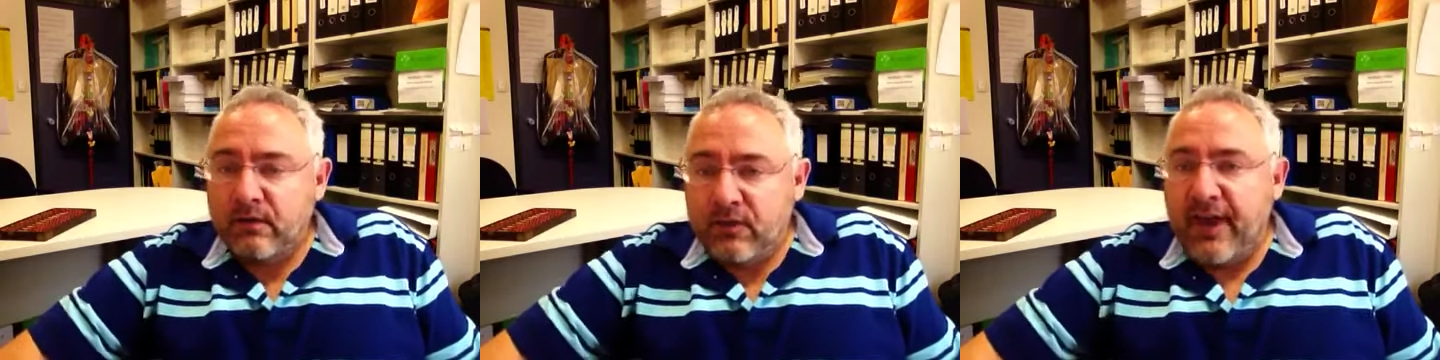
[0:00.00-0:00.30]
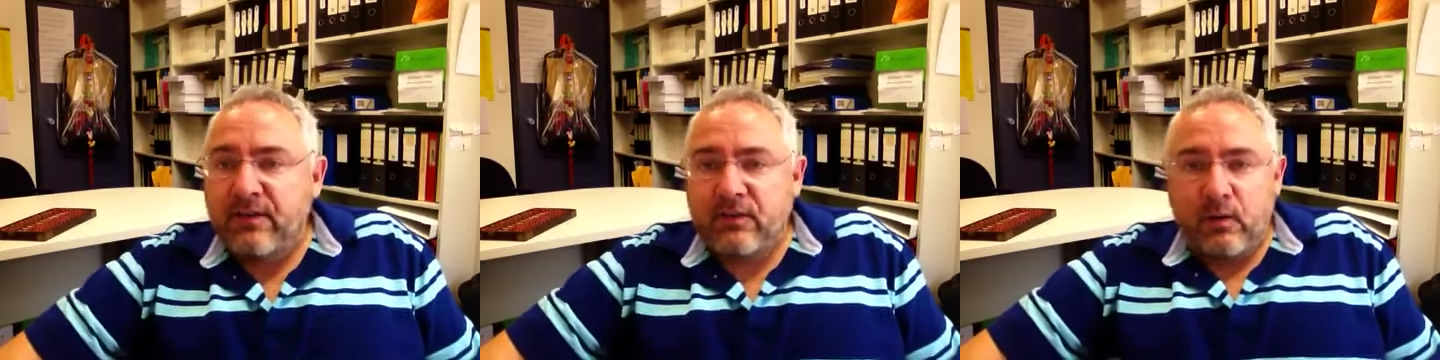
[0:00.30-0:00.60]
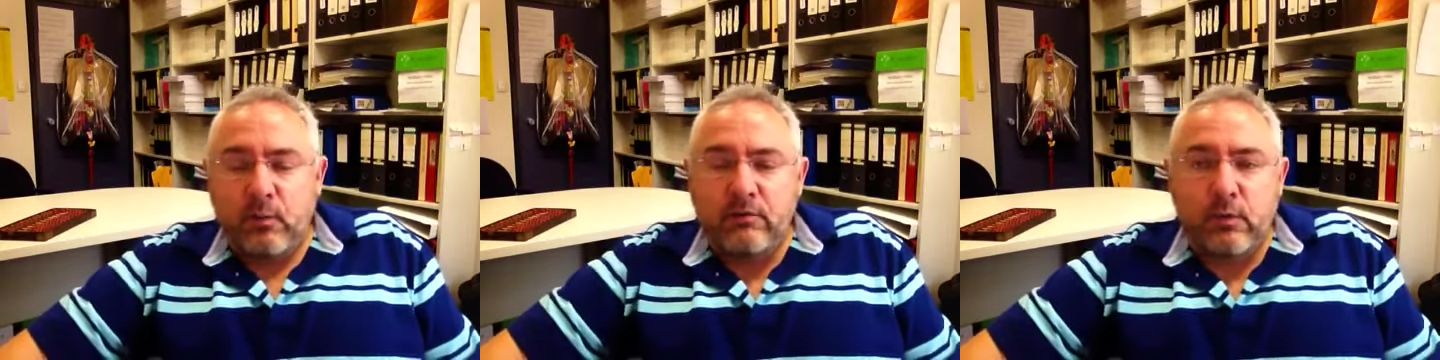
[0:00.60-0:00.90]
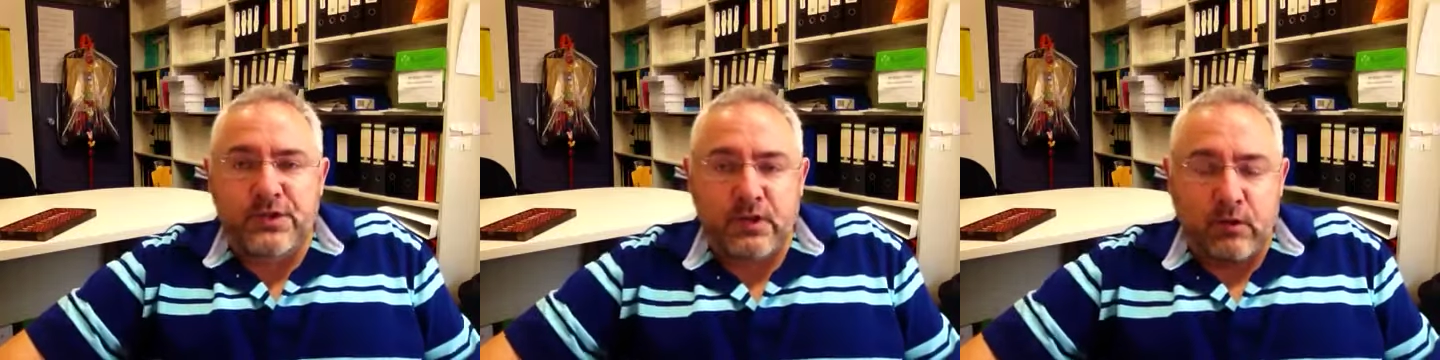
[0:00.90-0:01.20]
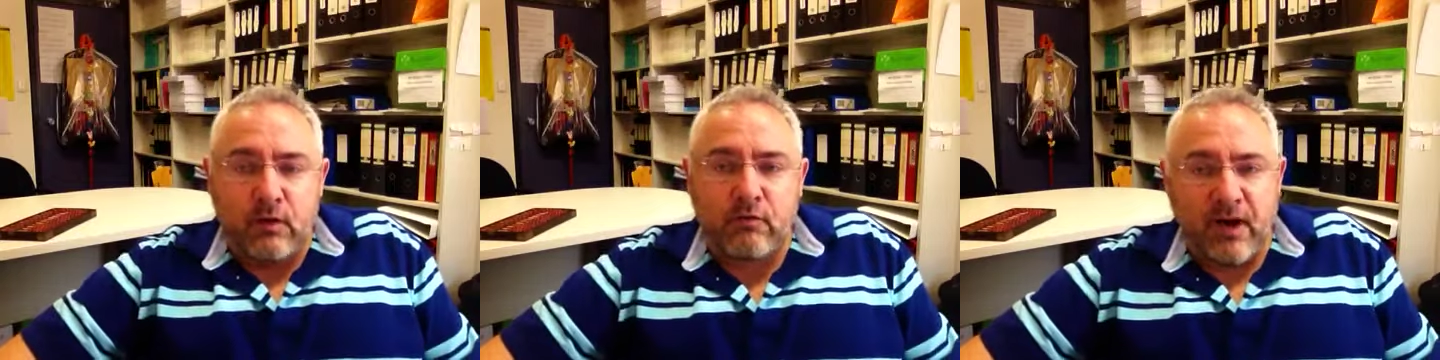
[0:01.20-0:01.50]
debt, and we've also
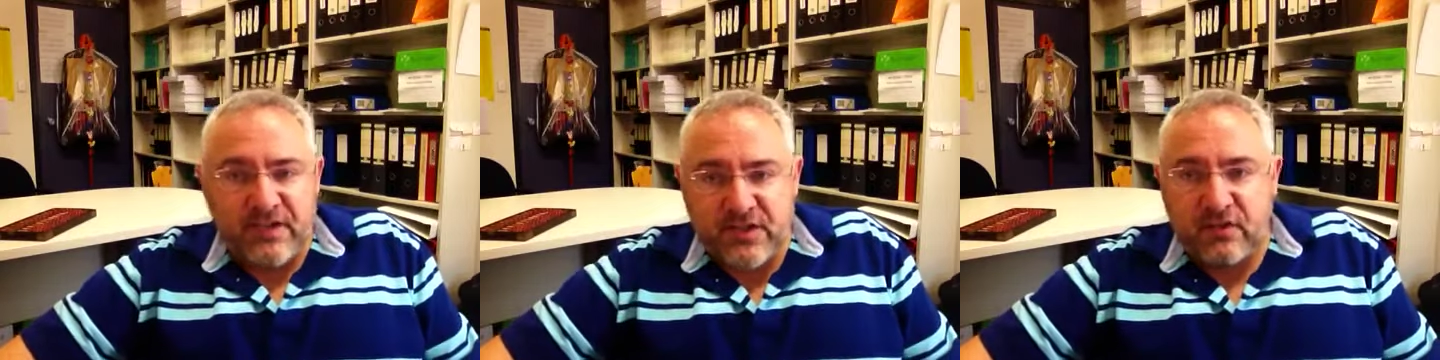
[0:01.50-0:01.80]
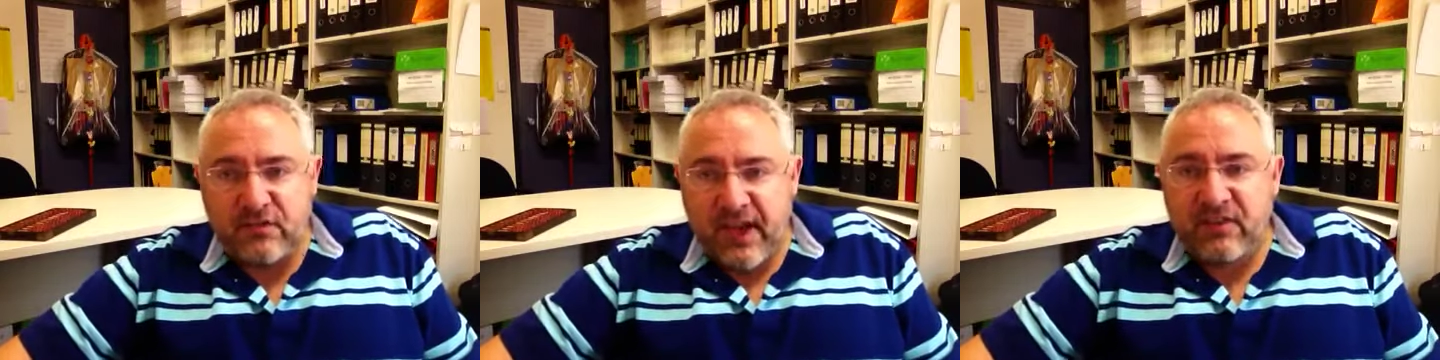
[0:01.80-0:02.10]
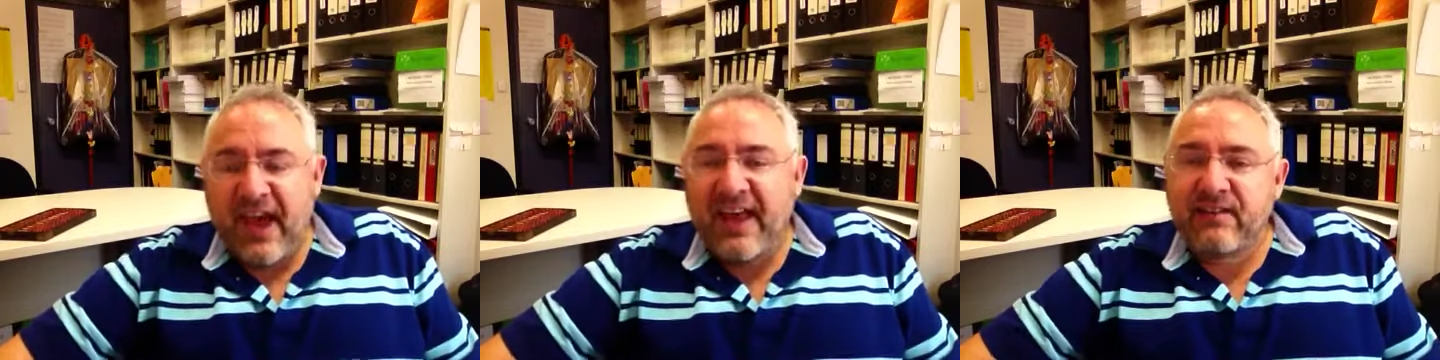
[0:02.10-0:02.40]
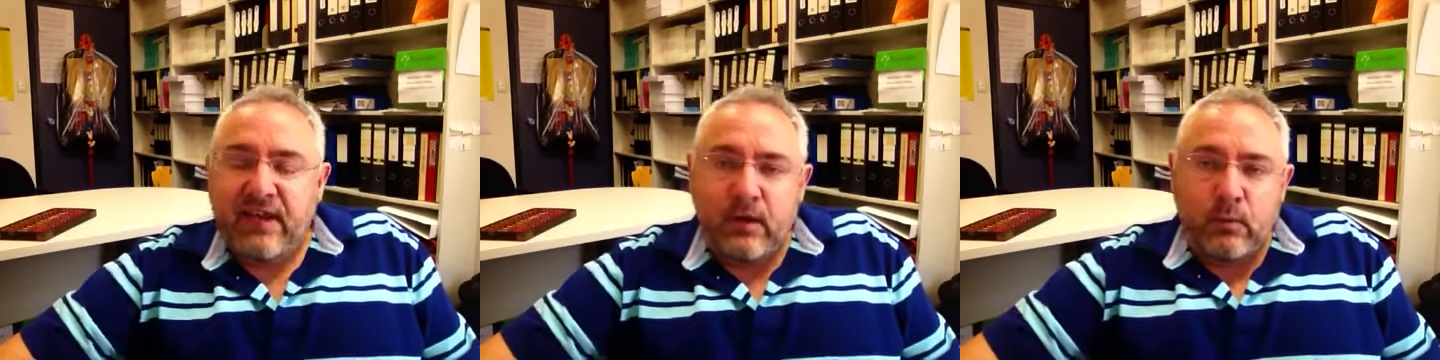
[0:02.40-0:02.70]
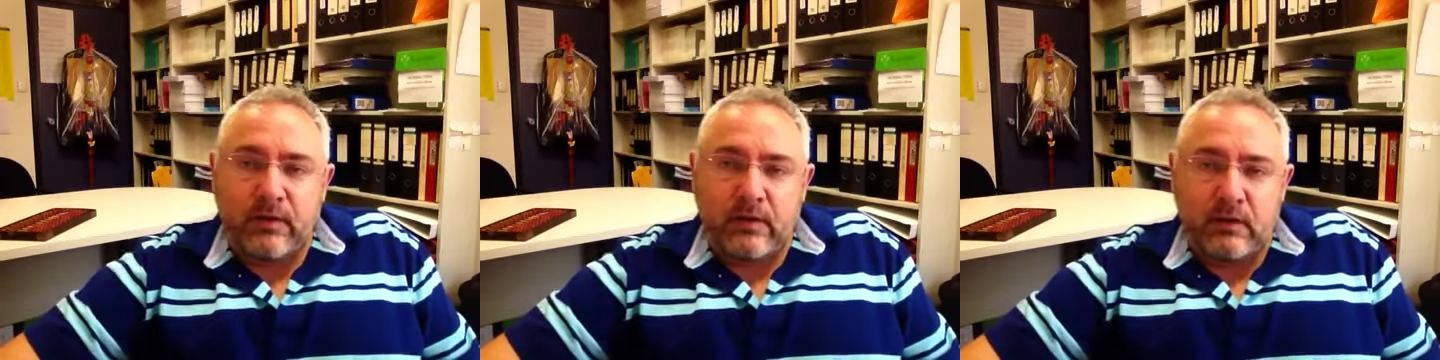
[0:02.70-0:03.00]
contrasted debt and
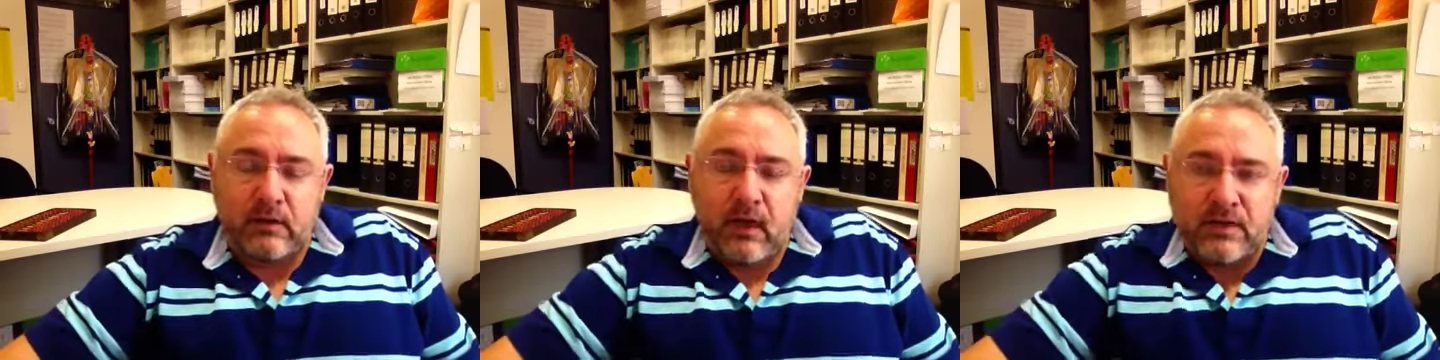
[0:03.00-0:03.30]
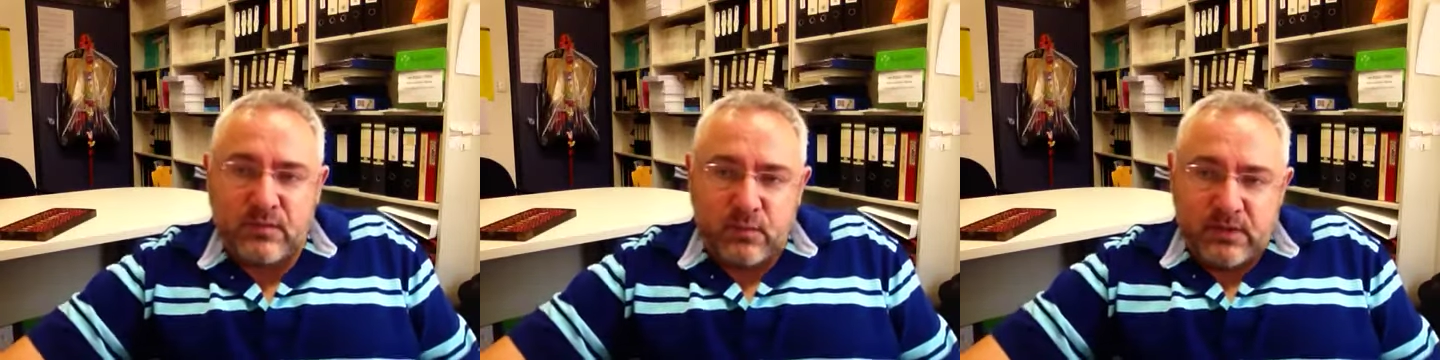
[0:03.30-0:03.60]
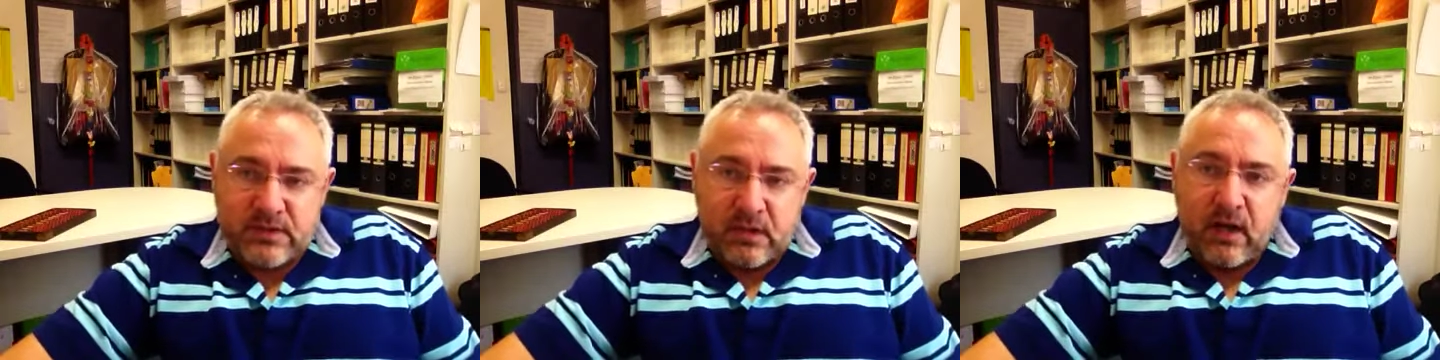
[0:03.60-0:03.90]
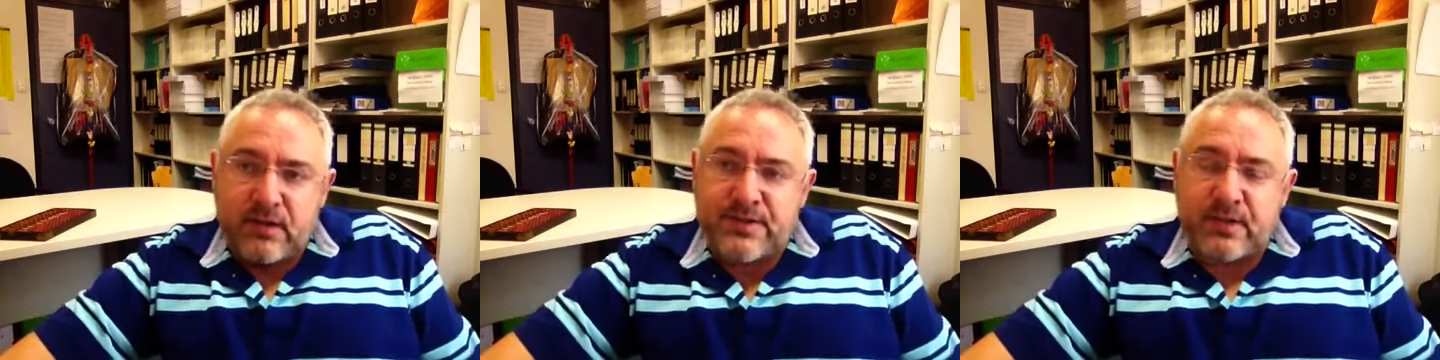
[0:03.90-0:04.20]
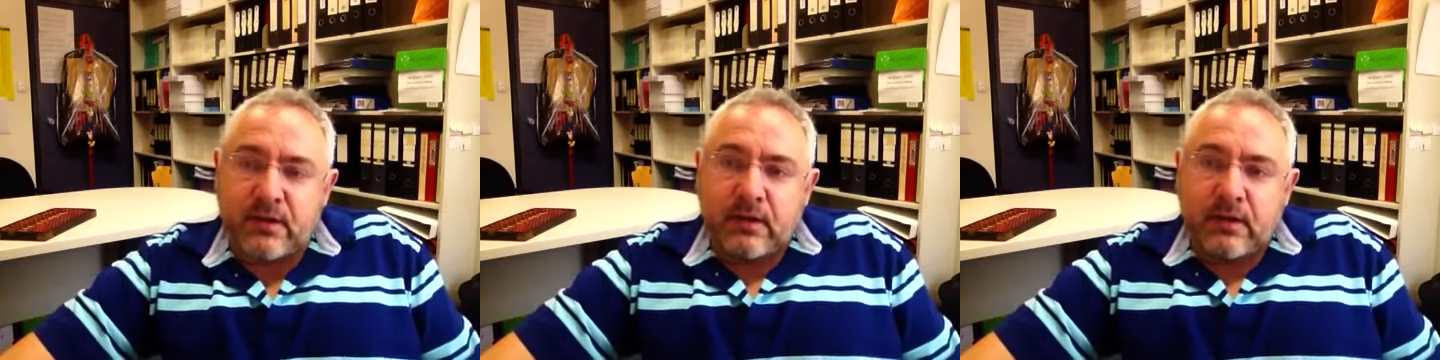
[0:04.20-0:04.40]
equity in last week's class.